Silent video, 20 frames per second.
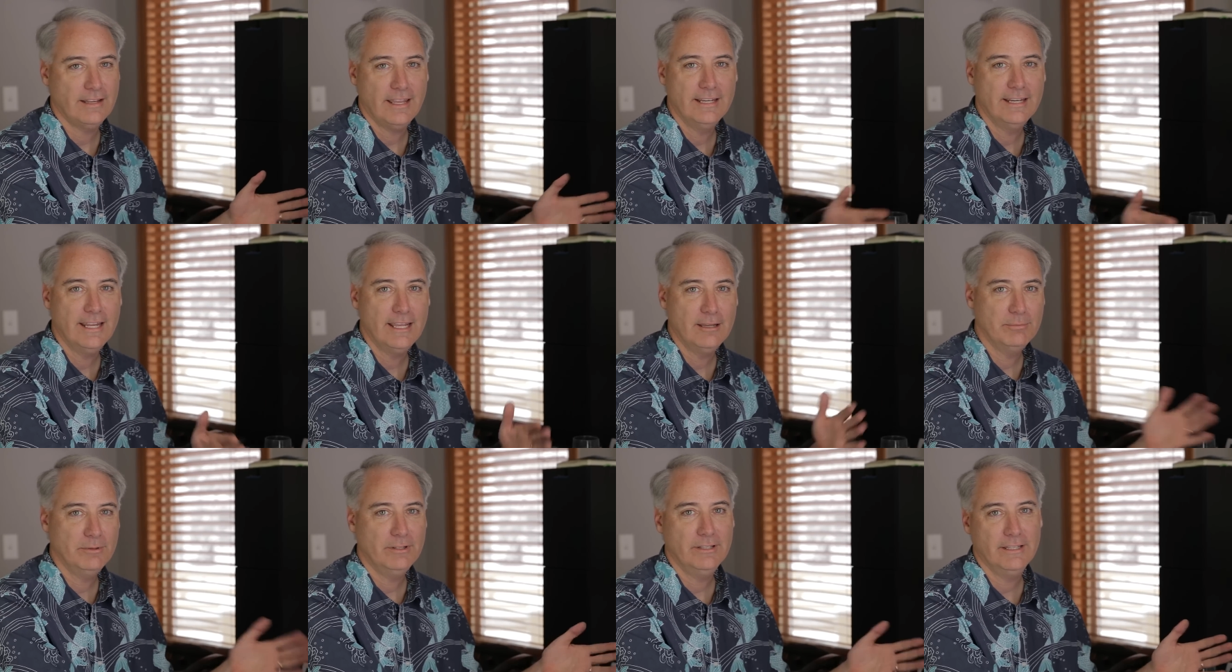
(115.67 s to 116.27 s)

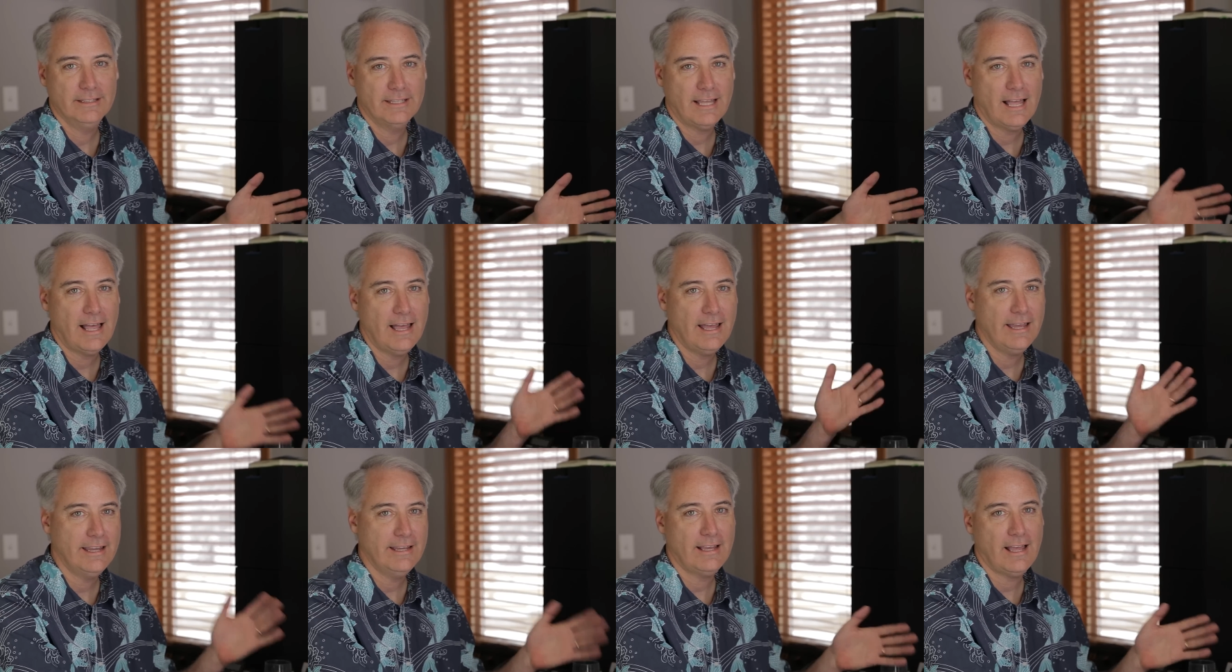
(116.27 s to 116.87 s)
enabling the
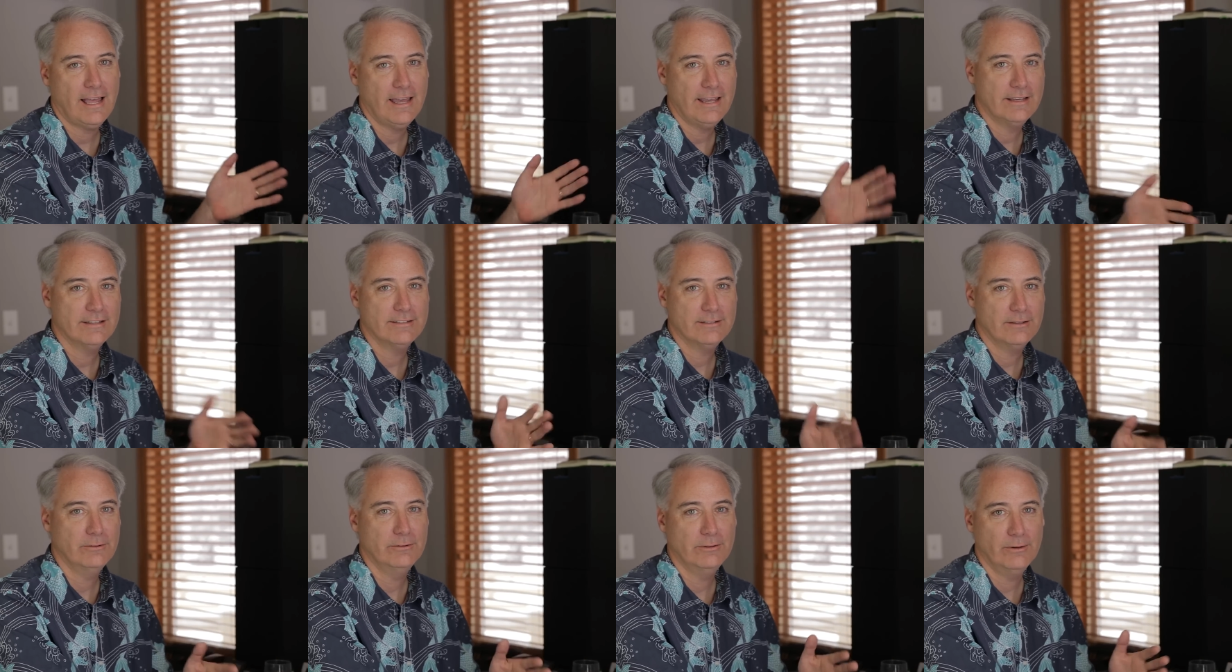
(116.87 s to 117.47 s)
high I
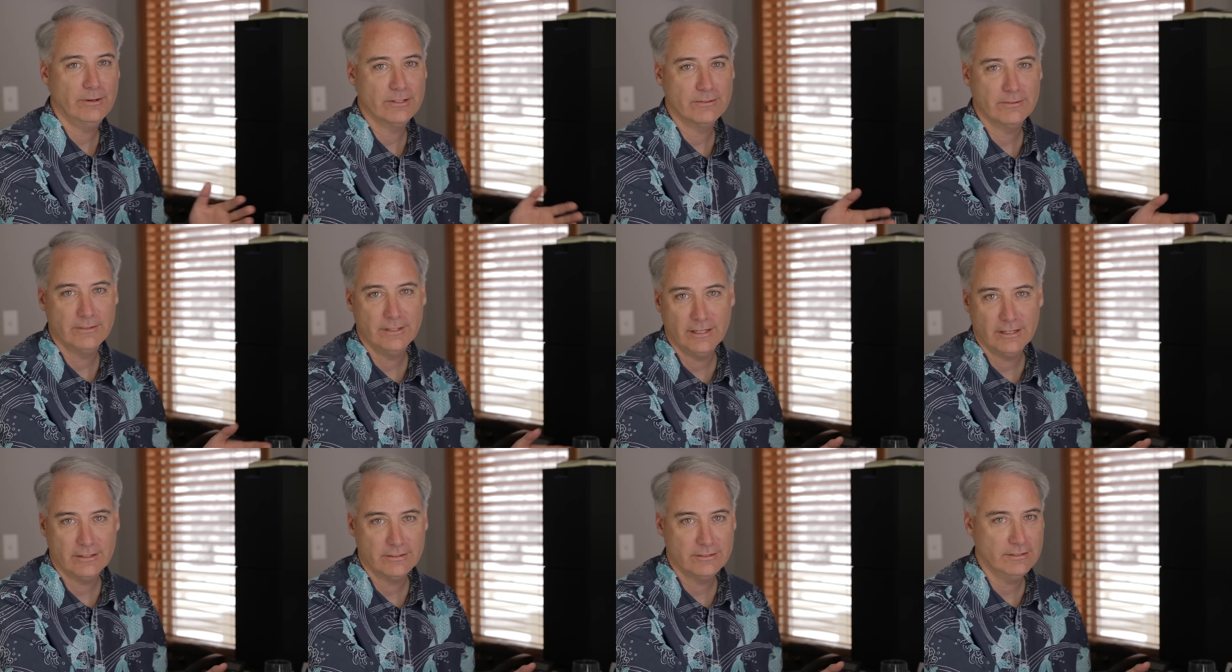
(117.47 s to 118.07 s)
S O noise
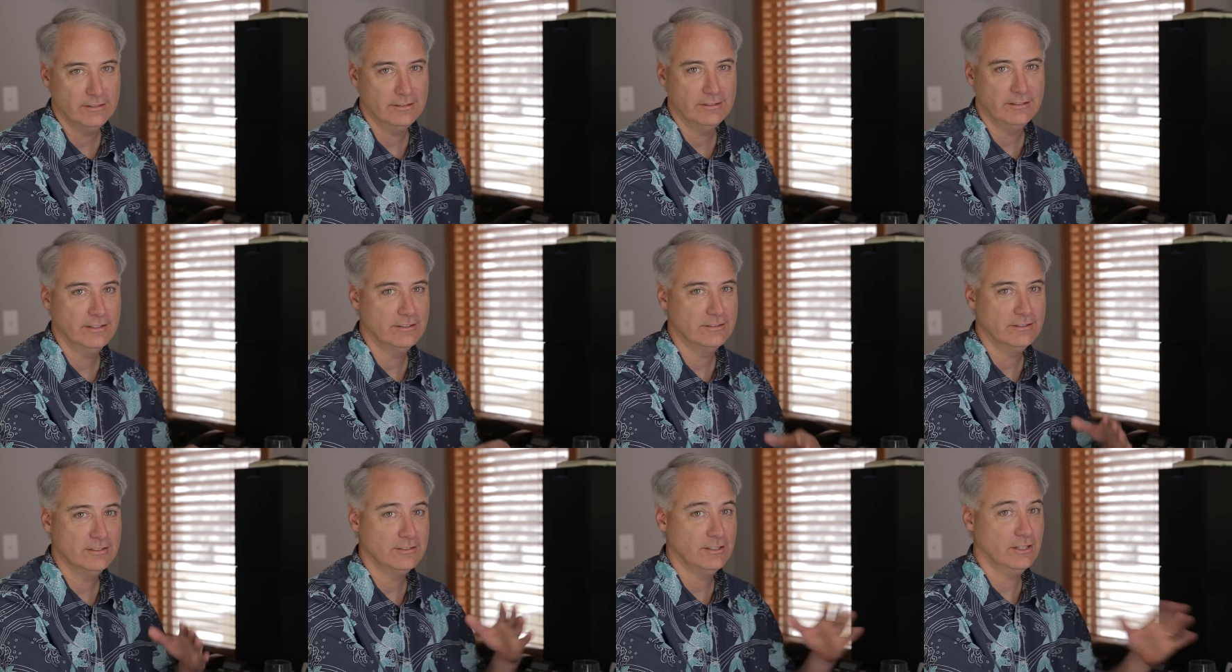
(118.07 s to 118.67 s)
reduction
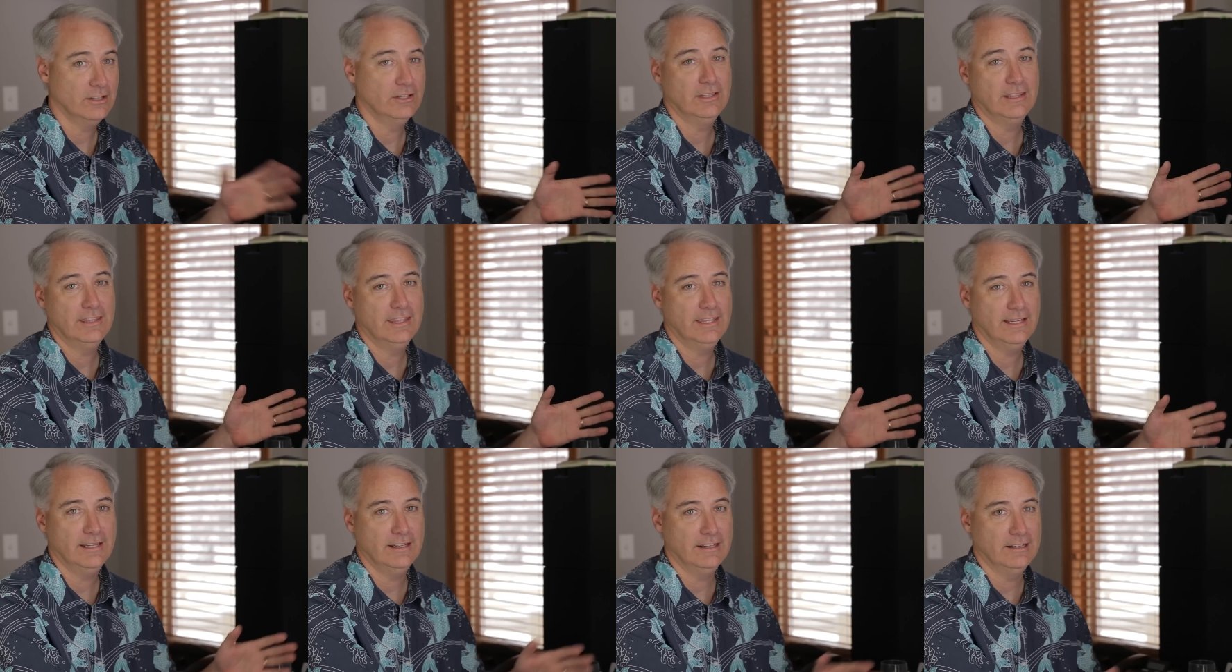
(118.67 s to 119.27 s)
is just a
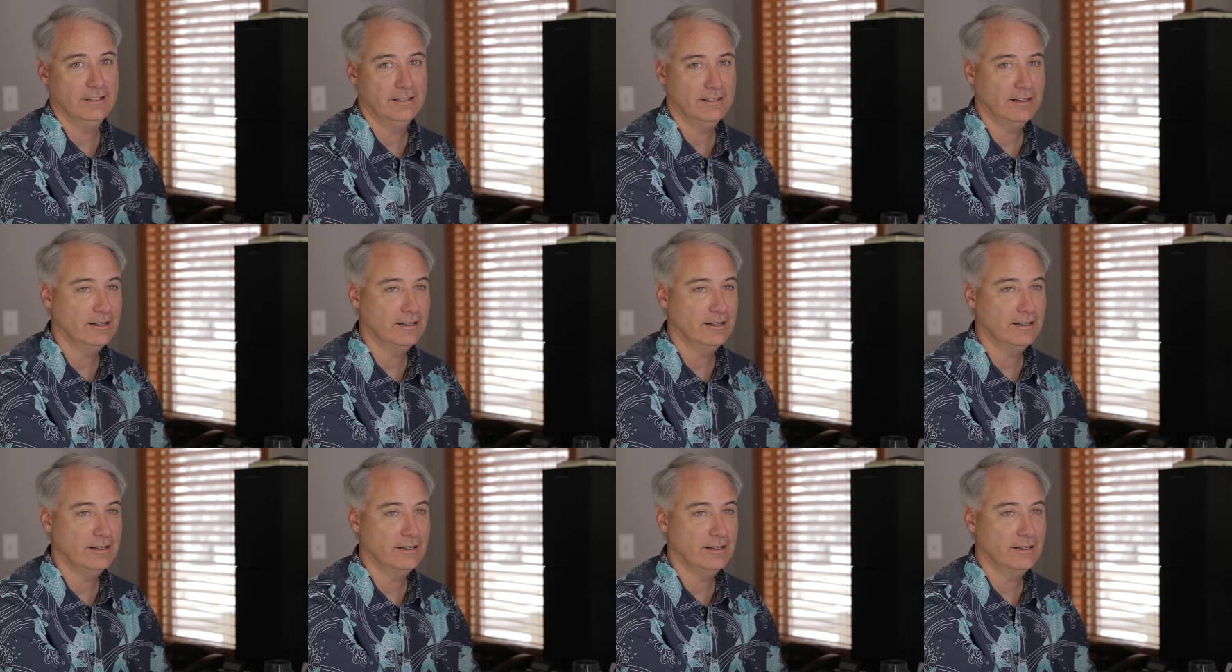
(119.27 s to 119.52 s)
good thing.